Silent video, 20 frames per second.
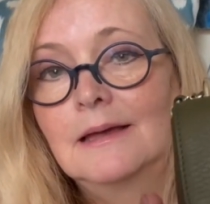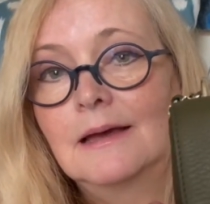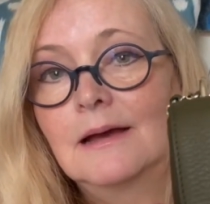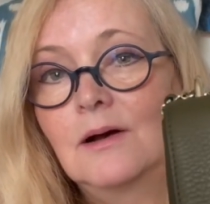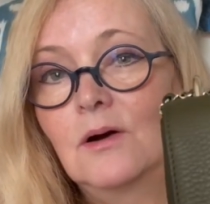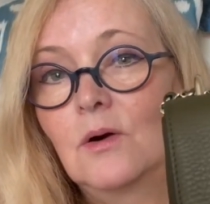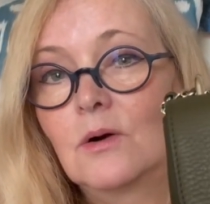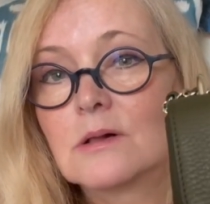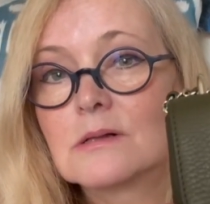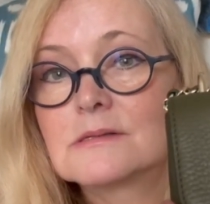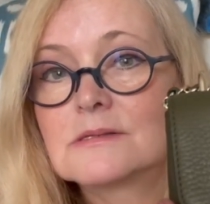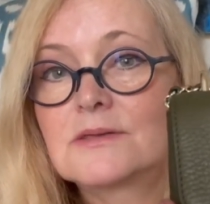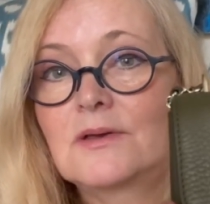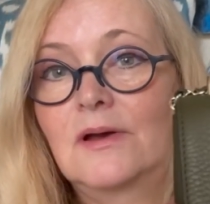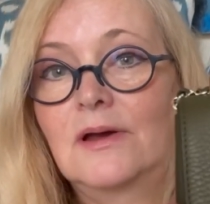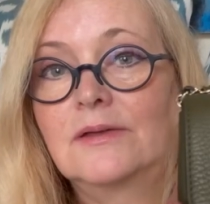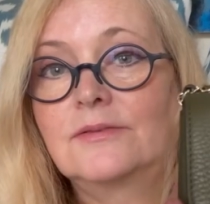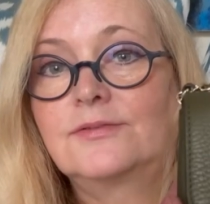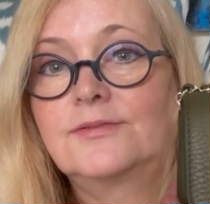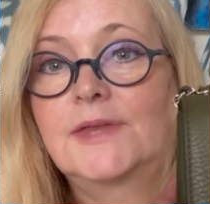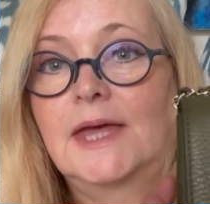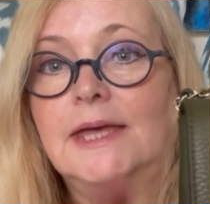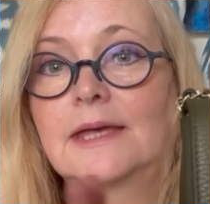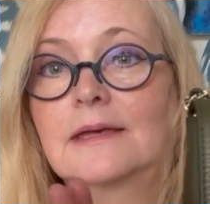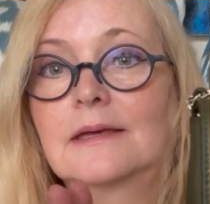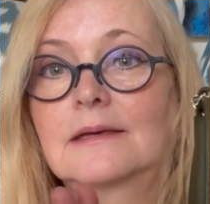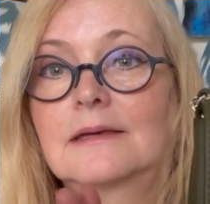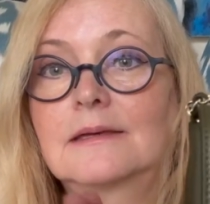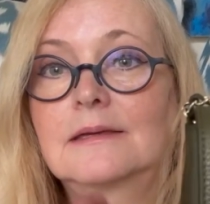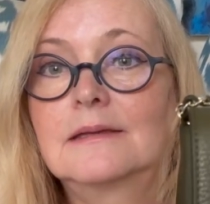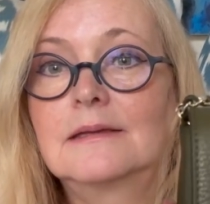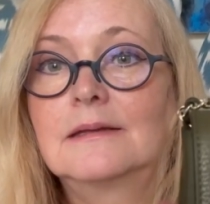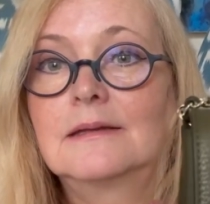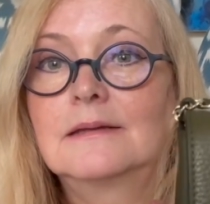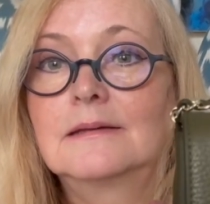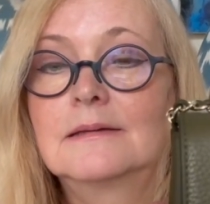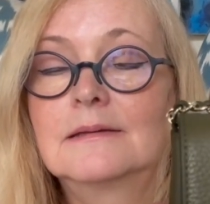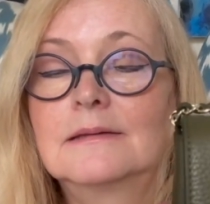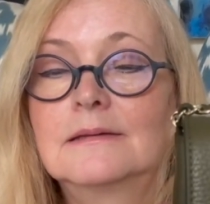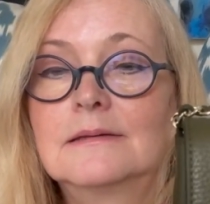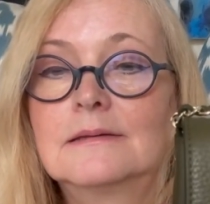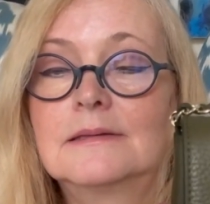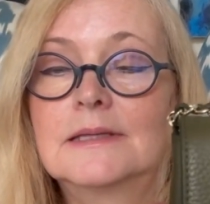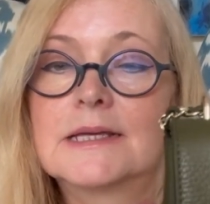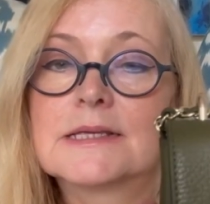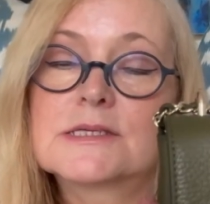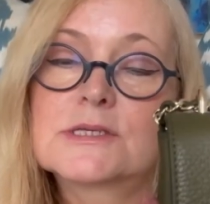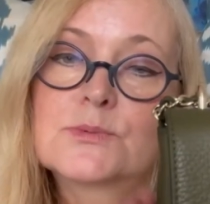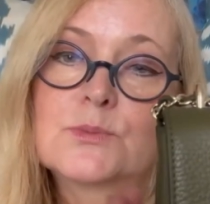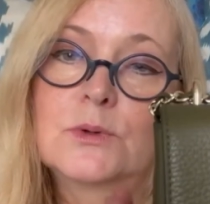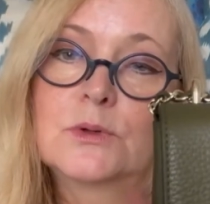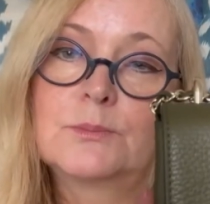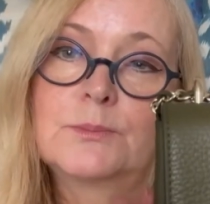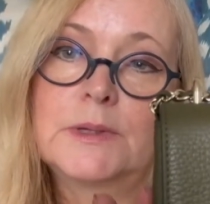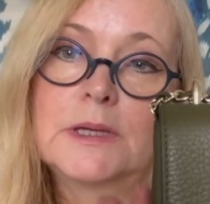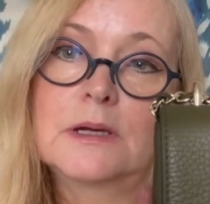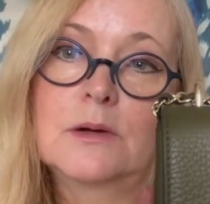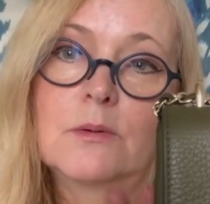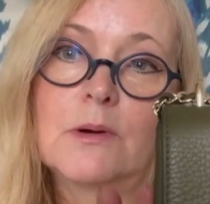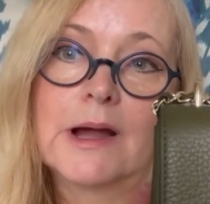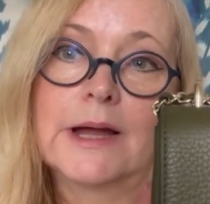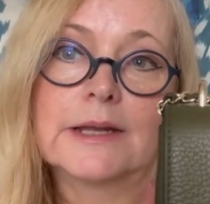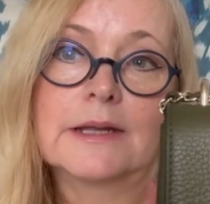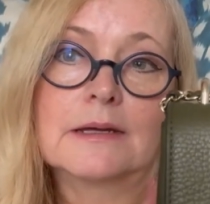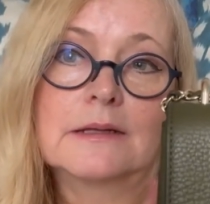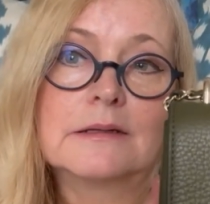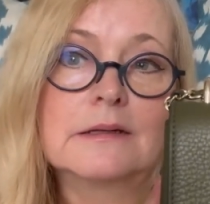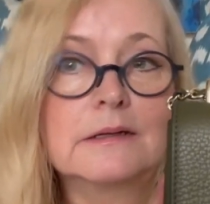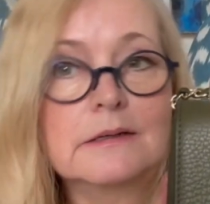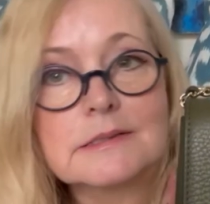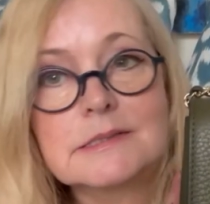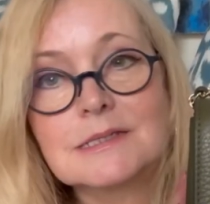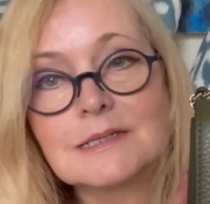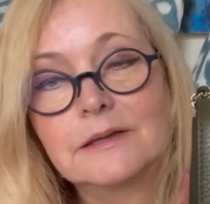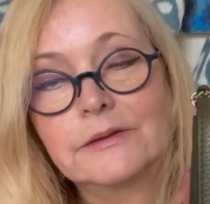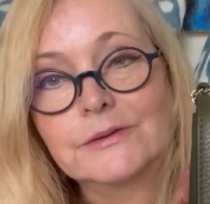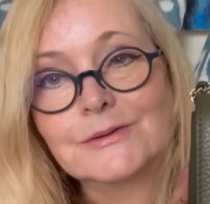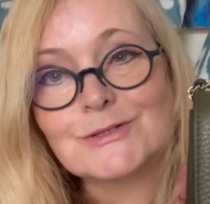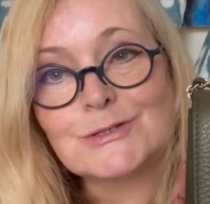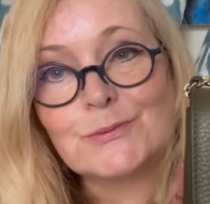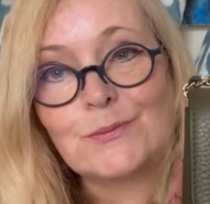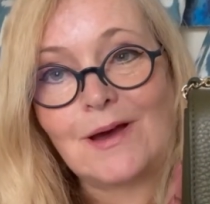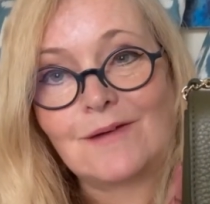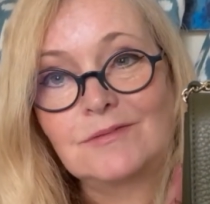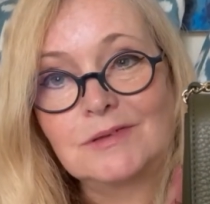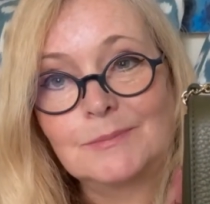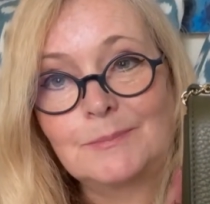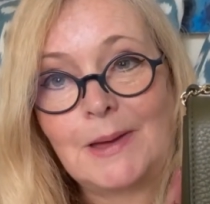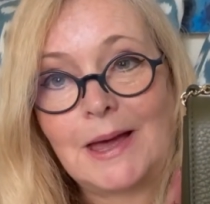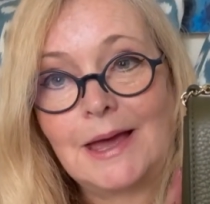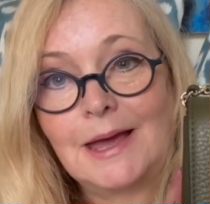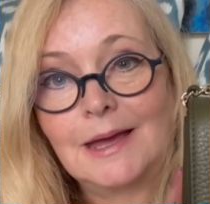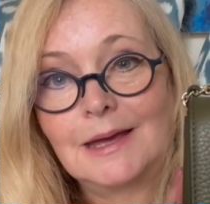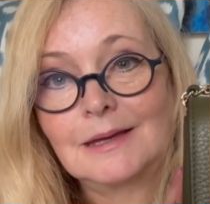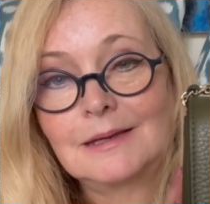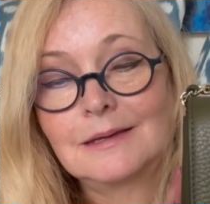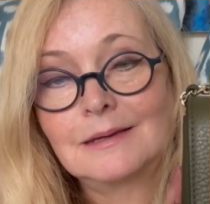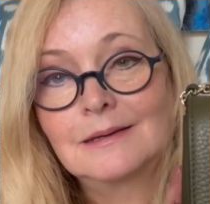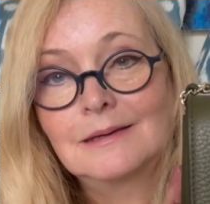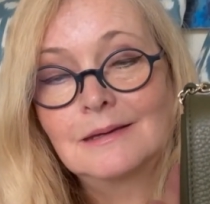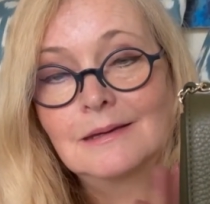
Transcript: Also, I think this will be quite a nice little travel bag,